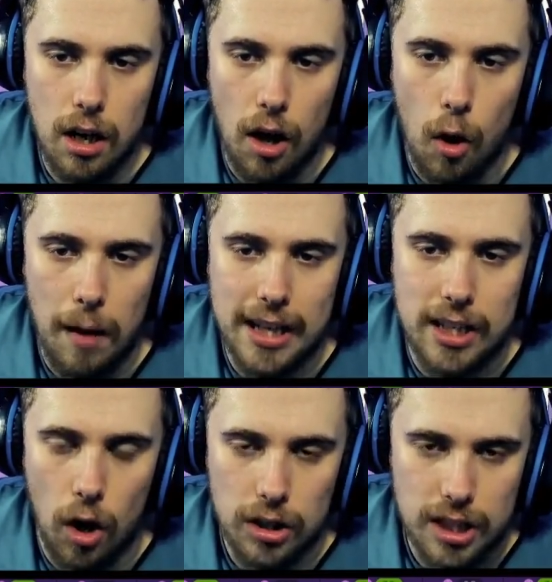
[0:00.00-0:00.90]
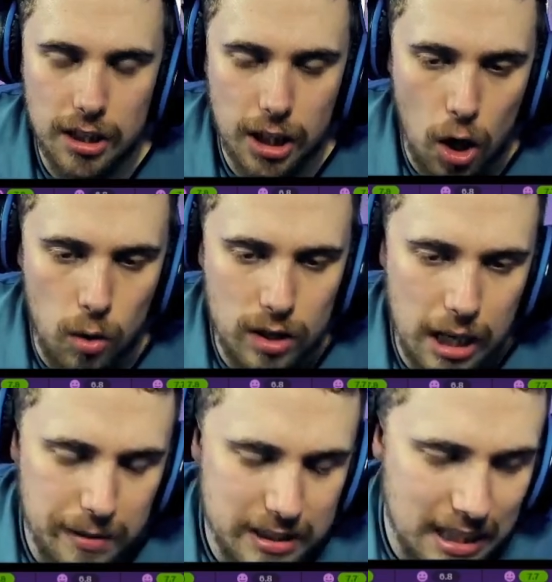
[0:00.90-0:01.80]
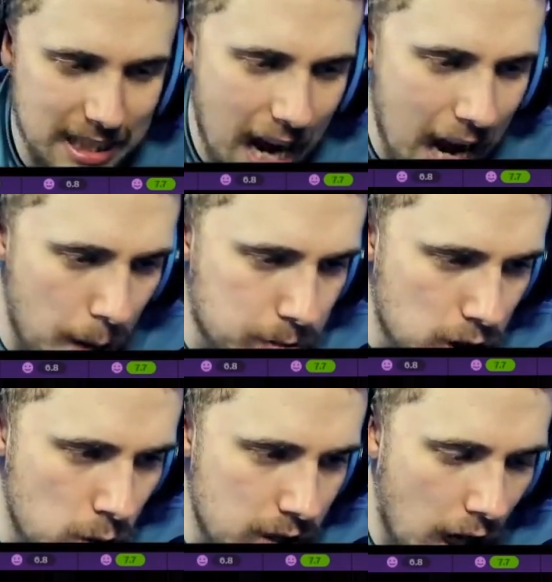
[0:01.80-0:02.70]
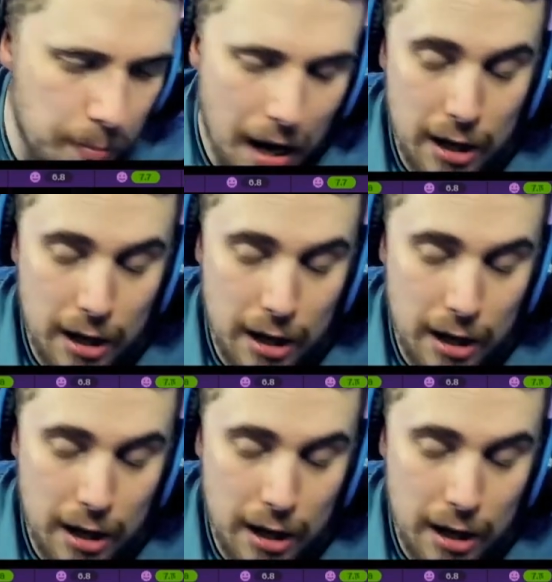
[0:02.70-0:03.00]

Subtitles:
Oh my God. The goalkeeper's had an absolute nightmare.